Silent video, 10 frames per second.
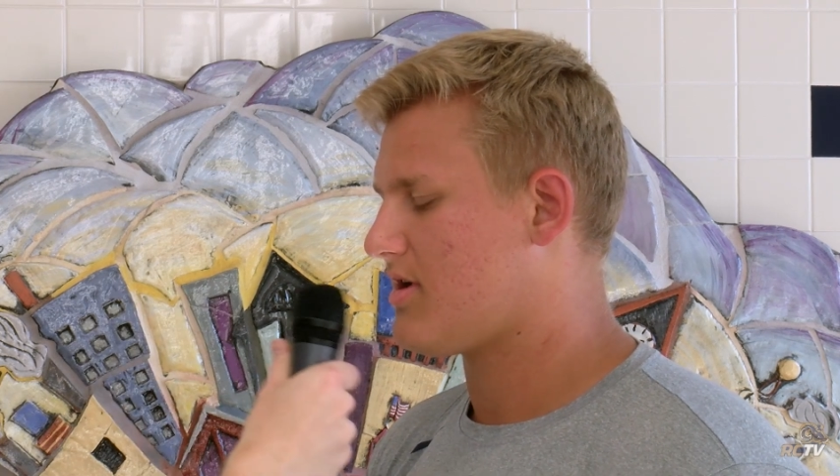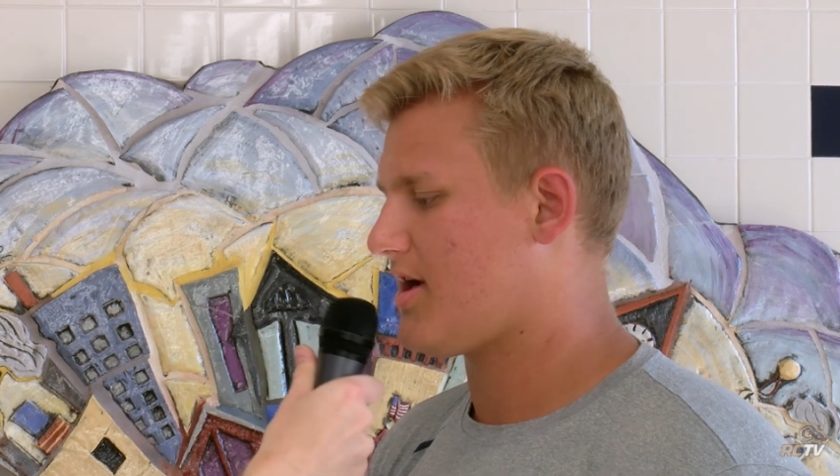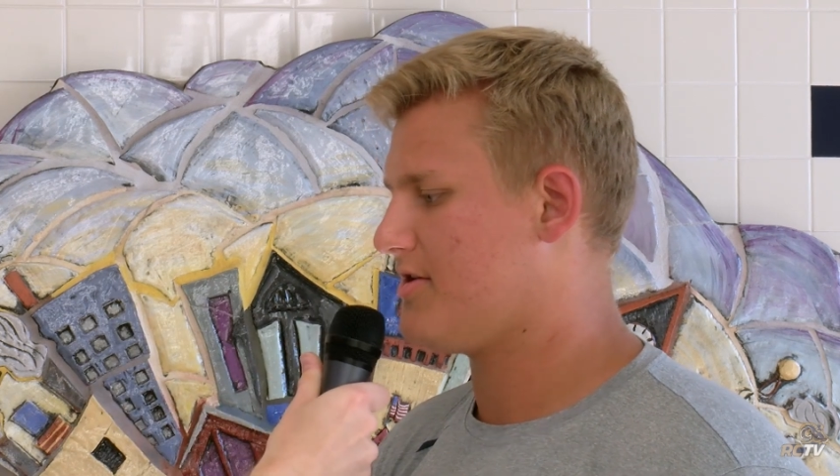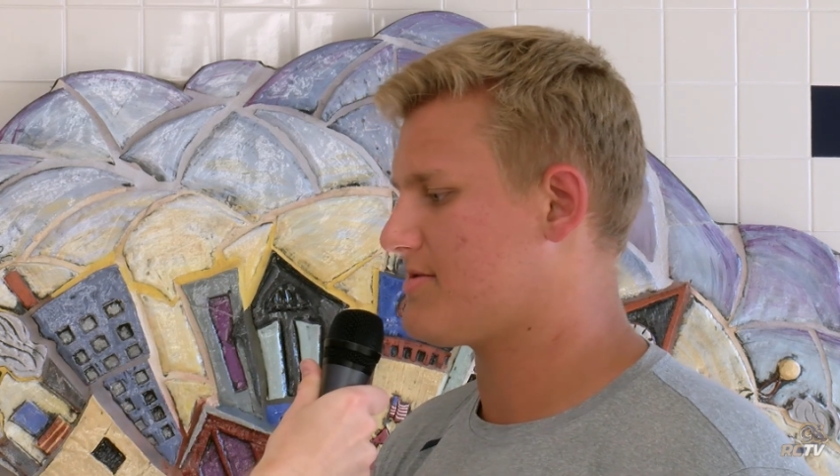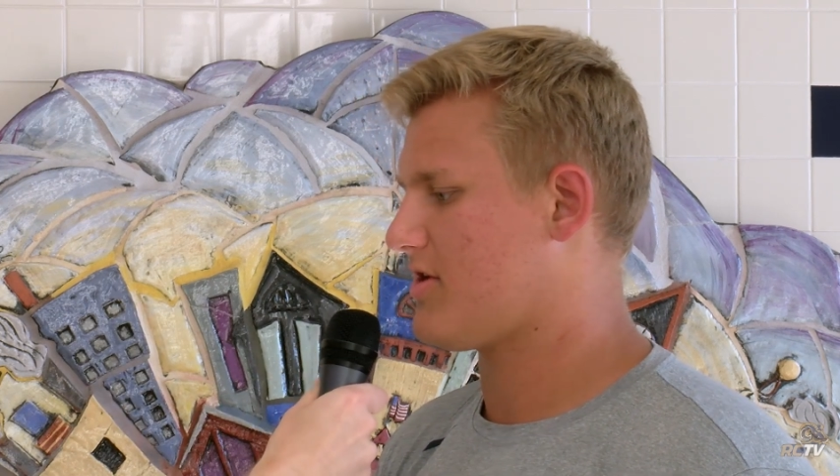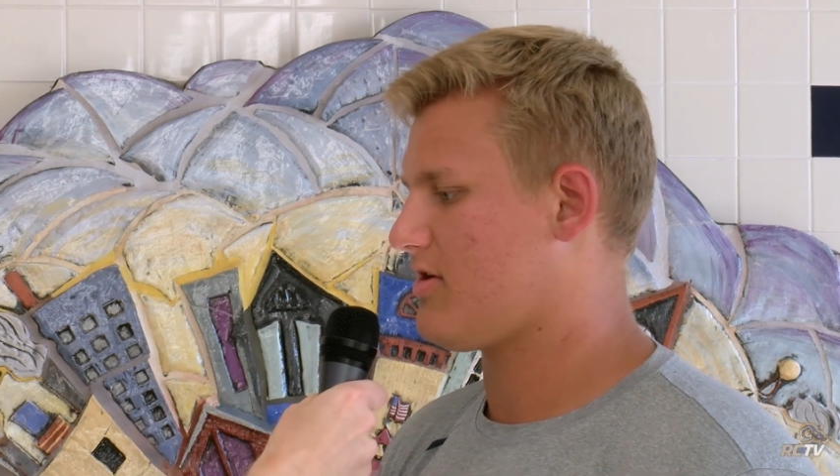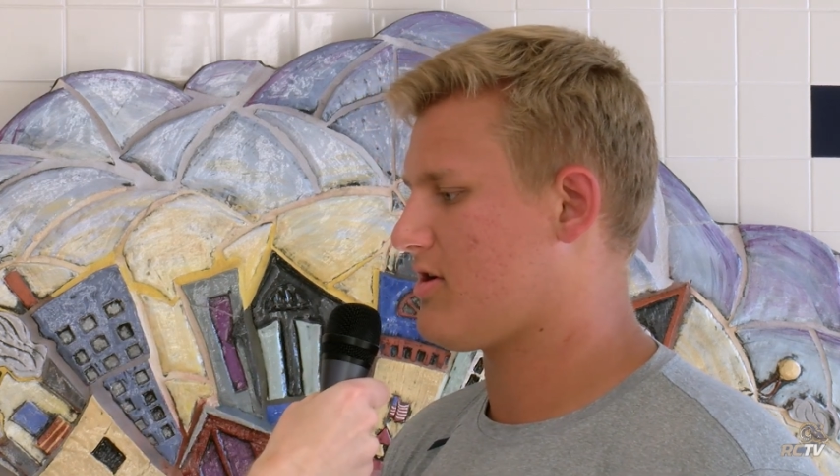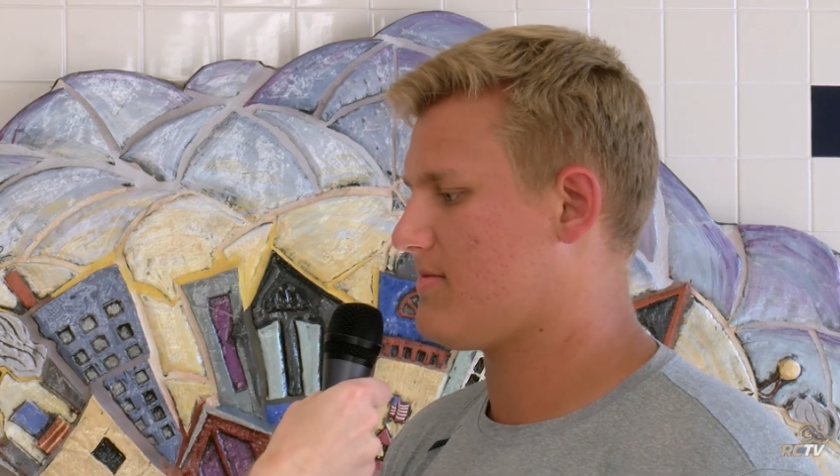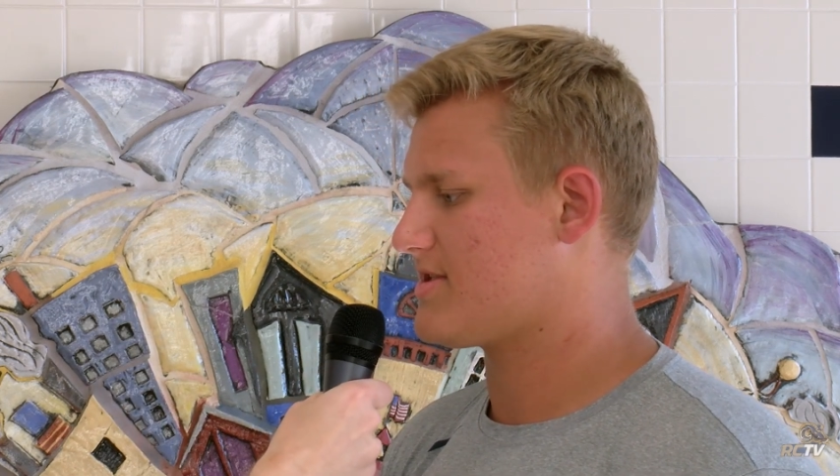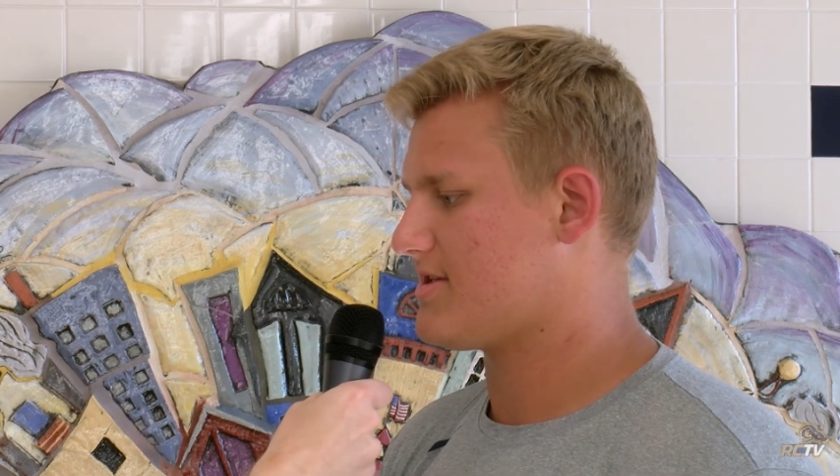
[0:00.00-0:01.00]
I use my
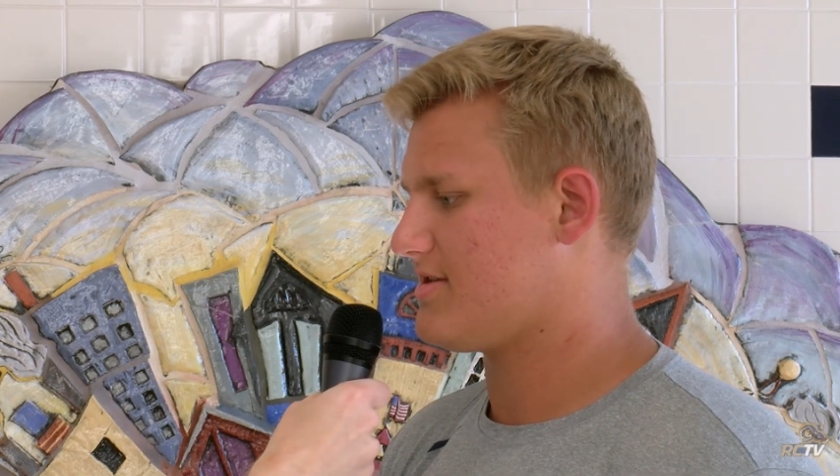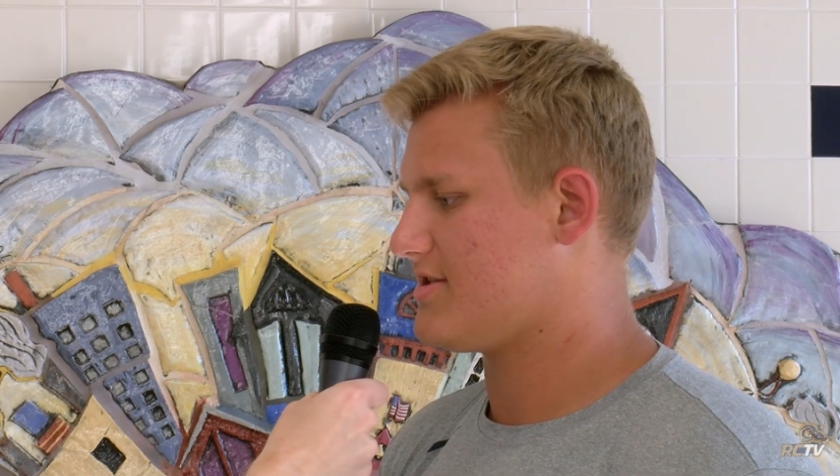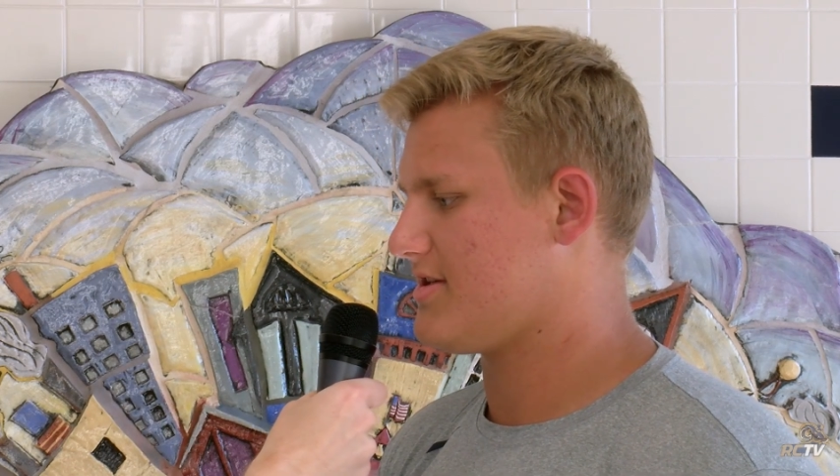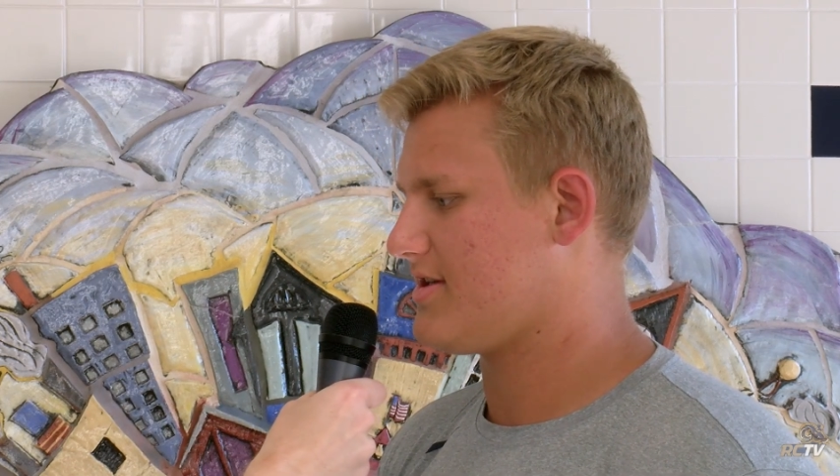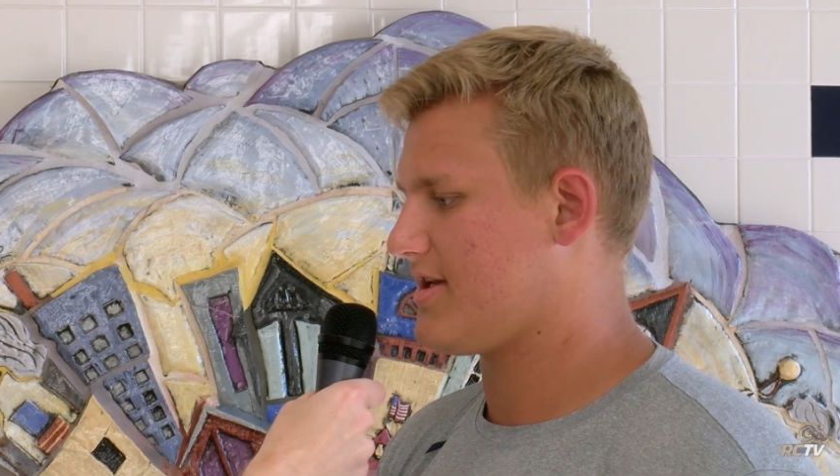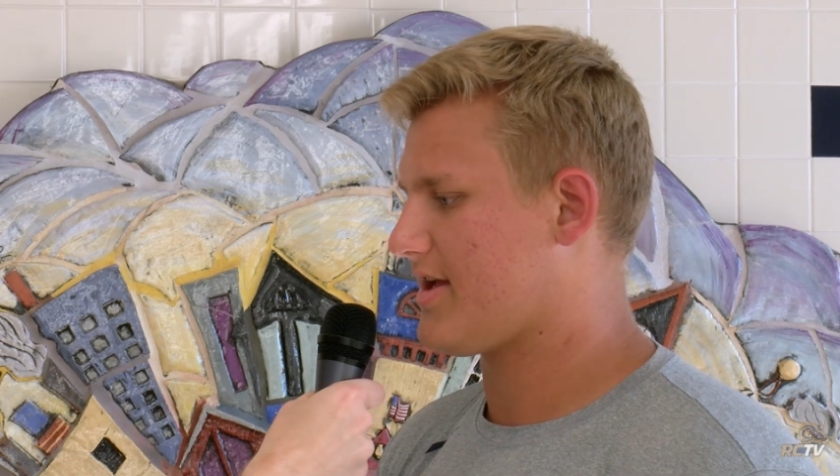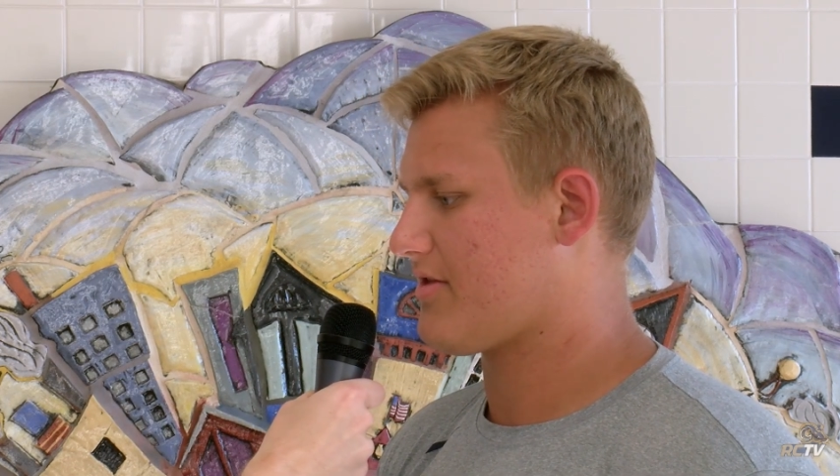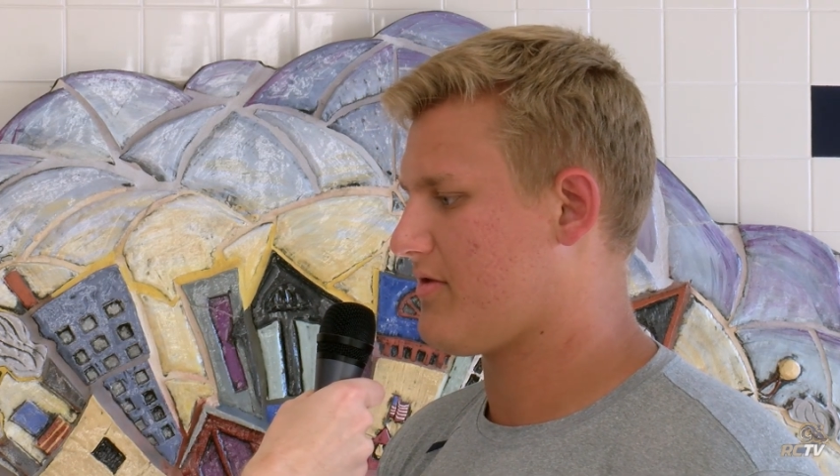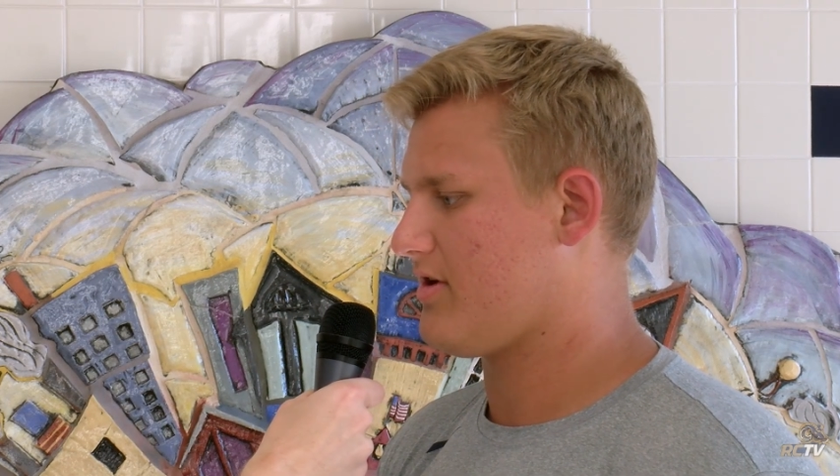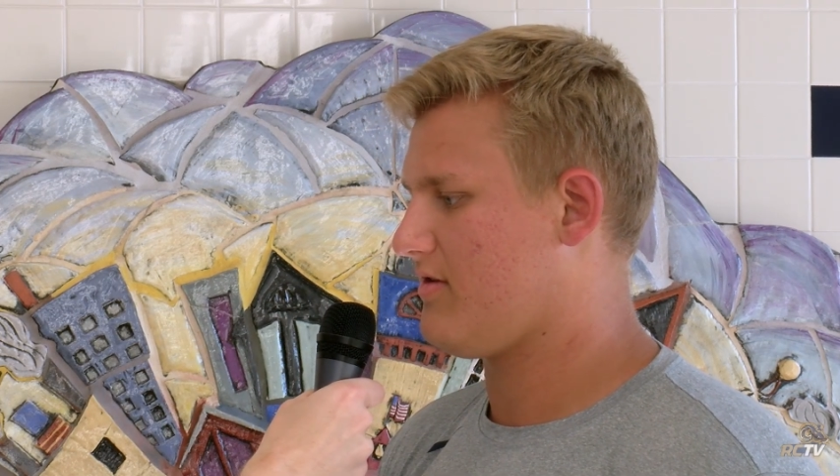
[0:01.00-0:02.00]
arms and agility to get
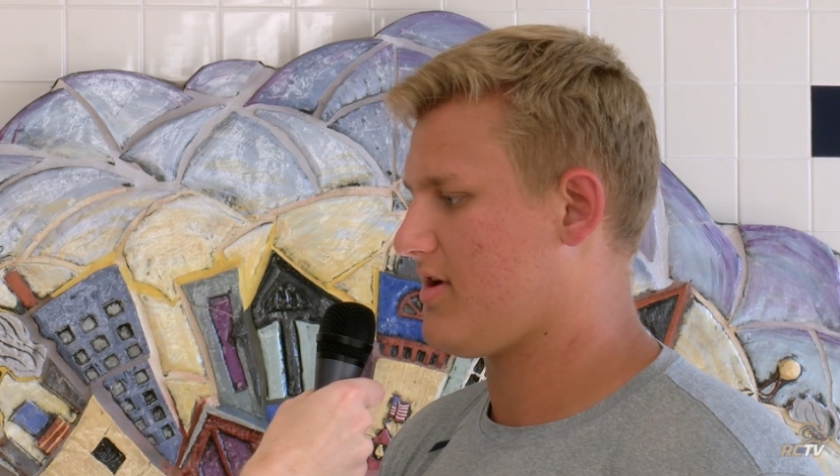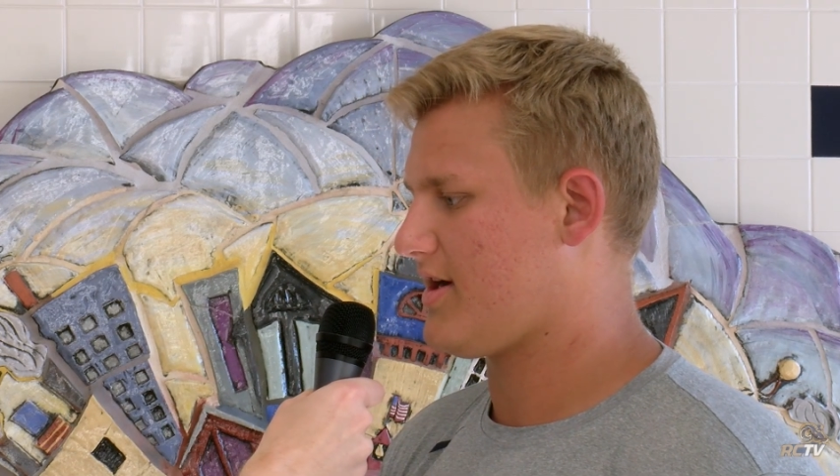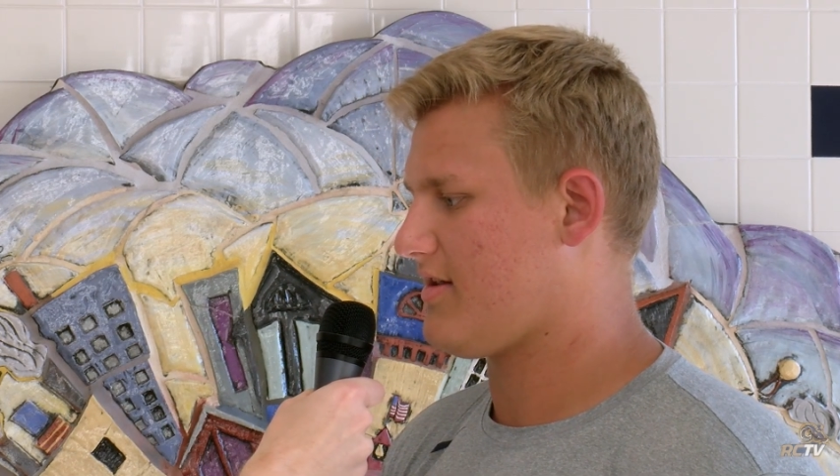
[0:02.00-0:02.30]
through the O-line